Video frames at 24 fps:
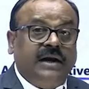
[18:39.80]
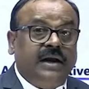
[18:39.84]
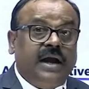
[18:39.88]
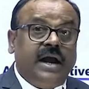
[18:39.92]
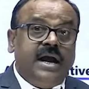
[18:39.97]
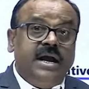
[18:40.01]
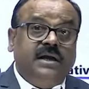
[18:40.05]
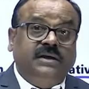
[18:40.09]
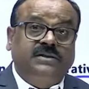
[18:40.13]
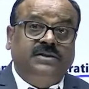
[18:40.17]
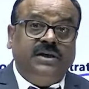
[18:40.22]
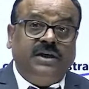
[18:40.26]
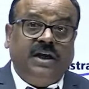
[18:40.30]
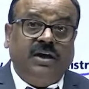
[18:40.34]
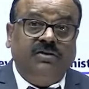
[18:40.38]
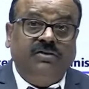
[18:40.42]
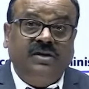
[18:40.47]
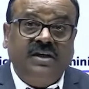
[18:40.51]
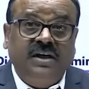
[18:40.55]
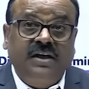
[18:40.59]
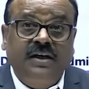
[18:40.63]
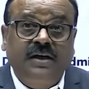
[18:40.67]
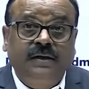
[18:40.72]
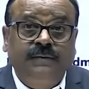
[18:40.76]
the
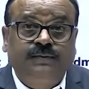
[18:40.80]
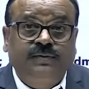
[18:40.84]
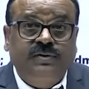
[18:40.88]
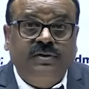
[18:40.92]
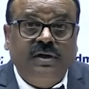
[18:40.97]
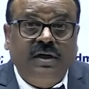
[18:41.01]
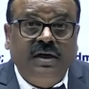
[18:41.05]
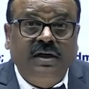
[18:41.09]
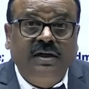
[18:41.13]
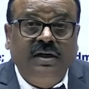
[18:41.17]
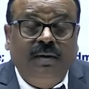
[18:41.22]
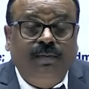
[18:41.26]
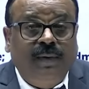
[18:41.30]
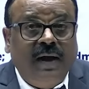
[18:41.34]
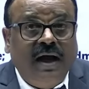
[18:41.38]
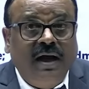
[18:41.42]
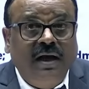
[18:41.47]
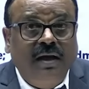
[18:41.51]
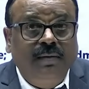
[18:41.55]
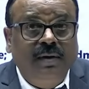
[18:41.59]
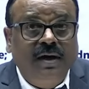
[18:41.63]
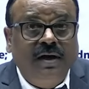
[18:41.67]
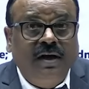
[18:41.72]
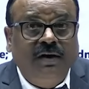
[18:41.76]
executives in the
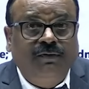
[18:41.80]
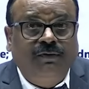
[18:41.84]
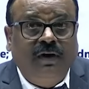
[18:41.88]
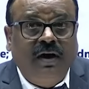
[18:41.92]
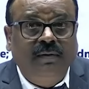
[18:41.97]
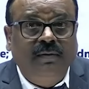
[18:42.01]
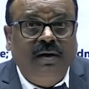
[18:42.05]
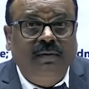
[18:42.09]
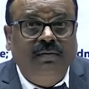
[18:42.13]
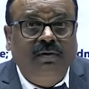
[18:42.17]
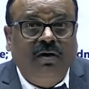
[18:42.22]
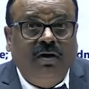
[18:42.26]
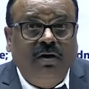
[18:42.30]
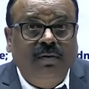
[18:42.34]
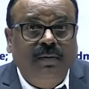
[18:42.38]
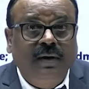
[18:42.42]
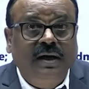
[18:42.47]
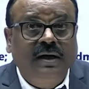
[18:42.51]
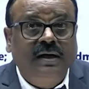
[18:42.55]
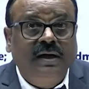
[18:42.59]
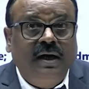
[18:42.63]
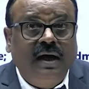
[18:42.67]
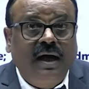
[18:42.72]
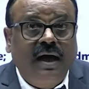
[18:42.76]
parliamentary form of
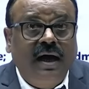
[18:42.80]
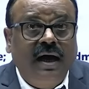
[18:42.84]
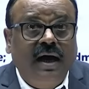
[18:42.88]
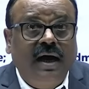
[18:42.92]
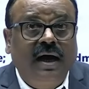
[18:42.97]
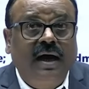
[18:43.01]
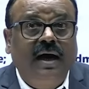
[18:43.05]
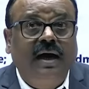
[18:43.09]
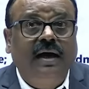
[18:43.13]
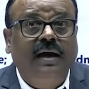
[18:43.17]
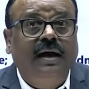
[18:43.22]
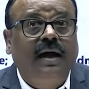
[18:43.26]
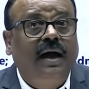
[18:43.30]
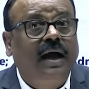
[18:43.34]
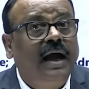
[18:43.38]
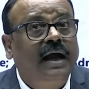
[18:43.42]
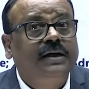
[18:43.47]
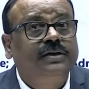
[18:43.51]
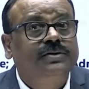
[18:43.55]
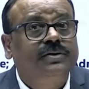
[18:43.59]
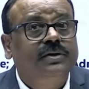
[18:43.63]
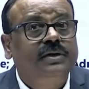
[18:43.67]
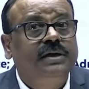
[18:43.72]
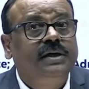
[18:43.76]
government are
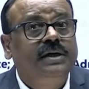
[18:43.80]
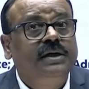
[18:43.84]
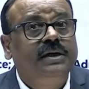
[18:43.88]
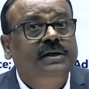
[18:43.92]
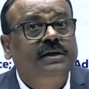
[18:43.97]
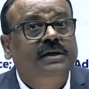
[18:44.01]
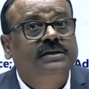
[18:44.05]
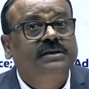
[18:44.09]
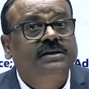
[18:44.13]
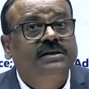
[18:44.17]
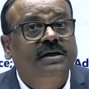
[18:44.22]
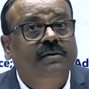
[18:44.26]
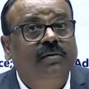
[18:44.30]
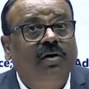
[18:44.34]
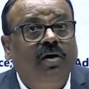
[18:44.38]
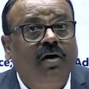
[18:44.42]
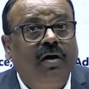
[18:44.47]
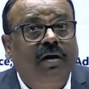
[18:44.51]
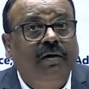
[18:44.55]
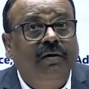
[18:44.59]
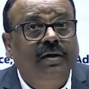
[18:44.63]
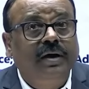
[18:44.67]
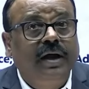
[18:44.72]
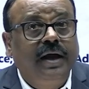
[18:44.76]
actually the
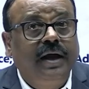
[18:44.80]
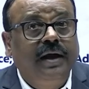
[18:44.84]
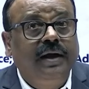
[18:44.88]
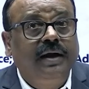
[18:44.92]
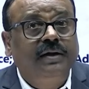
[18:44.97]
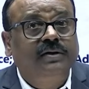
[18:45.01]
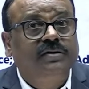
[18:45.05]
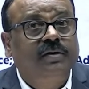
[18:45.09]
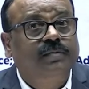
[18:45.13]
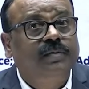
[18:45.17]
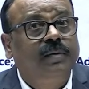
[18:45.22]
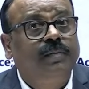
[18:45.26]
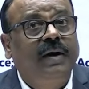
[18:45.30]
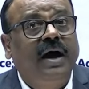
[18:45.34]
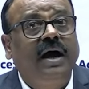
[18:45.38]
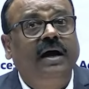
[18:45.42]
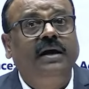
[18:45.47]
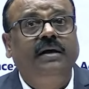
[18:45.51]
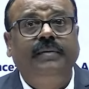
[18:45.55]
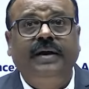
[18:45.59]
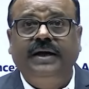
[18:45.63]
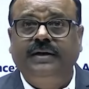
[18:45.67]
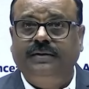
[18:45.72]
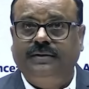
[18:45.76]
subordinates of the
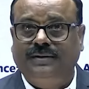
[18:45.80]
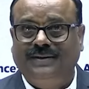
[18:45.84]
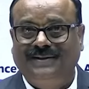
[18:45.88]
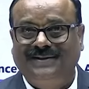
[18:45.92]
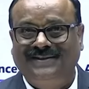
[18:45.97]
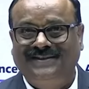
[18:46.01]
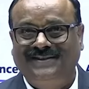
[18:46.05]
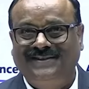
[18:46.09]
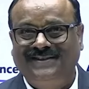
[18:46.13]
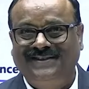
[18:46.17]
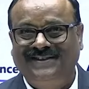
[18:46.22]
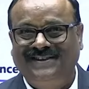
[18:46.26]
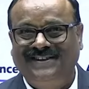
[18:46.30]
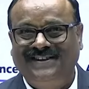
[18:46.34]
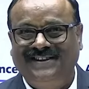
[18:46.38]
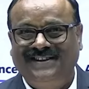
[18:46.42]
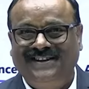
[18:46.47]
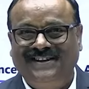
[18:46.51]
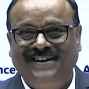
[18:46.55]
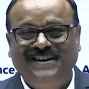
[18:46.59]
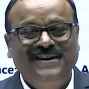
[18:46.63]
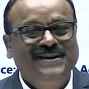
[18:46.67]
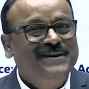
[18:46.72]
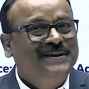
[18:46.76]
parliament.
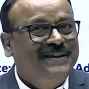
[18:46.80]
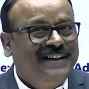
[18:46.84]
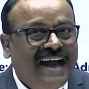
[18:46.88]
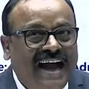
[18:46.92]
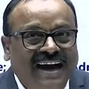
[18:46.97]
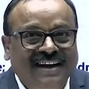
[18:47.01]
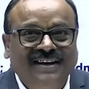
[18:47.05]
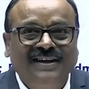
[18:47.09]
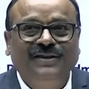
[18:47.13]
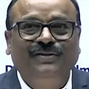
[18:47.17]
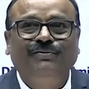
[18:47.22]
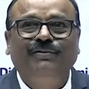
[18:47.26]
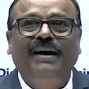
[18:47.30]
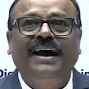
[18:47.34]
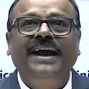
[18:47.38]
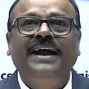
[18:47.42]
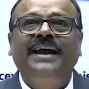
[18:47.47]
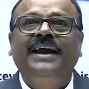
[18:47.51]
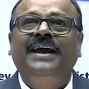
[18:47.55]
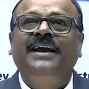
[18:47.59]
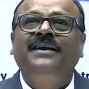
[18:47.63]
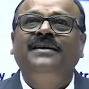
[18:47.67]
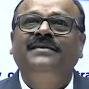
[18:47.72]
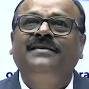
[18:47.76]
That is why
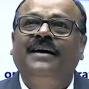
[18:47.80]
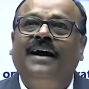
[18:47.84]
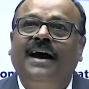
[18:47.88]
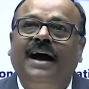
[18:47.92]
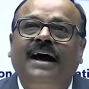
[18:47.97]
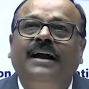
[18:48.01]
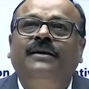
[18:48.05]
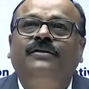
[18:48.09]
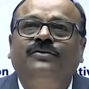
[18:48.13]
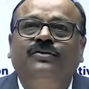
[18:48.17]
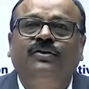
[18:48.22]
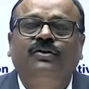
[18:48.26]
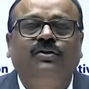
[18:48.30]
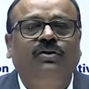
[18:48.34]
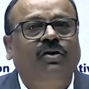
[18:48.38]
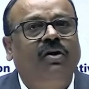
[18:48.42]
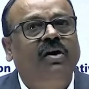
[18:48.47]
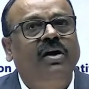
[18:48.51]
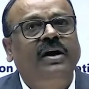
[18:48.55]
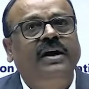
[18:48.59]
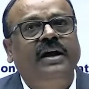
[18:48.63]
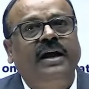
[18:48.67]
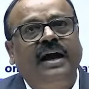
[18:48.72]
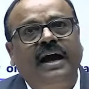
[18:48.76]
it is also
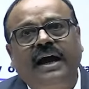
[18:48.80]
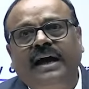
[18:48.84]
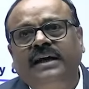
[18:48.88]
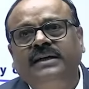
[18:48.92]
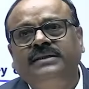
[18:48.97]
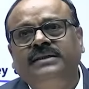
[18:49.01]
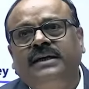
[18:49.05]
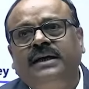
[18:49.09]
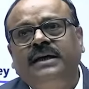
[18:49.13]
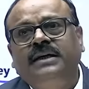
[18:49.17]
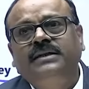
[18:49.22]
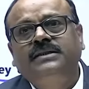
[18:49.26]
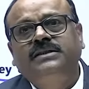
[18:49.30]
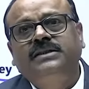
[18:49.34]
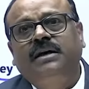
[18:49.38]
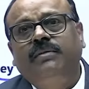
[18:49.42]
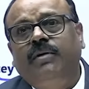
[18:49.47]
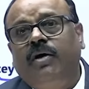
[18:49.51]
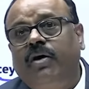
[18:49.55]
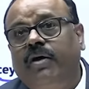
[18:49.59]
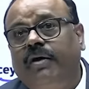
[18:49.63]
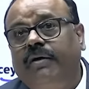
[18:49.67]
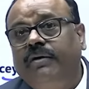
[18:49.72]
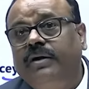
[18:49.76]
called as
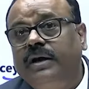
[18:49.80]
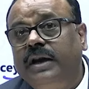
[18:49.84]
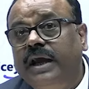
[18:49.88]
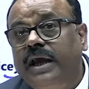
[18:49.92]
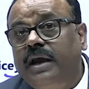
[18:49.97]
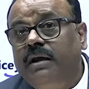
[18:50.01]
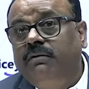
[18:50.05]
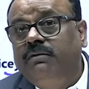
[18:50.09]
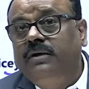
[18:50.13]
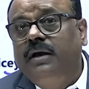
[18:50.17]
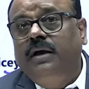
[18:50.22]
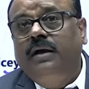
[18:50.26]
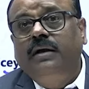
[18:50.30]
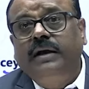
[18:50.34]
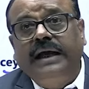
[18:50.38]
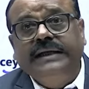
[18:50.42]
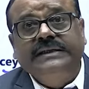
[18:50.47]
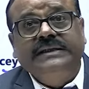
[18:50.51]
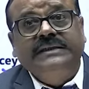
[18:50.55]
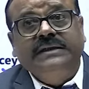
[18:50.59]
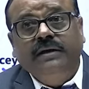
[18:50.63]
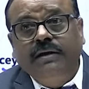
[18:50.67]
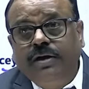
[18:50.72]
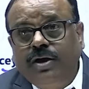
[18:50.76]
subordinate
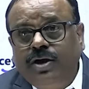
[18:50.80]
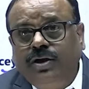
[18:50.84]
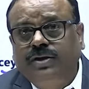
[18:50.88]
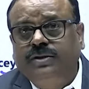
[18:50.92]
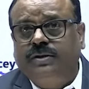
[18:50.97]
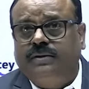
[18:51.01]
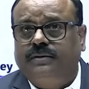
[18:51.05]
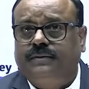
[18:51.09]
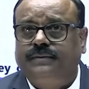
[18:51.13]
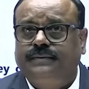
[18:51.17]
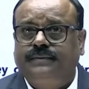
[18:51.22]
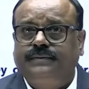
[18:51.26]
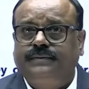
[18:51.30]
legislation.